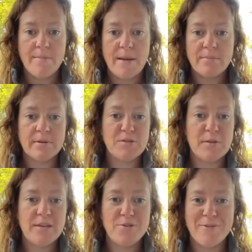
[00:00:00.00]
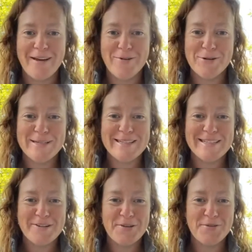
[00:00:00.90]
I'm assuming you've got horses.
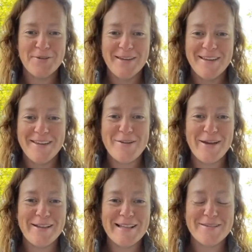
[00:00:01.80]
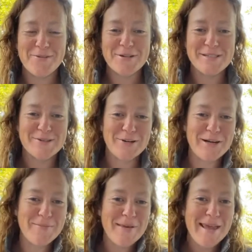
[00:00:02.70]
I know you had a lot of horses
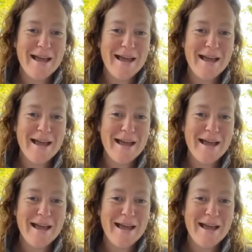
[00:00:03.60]
growing up.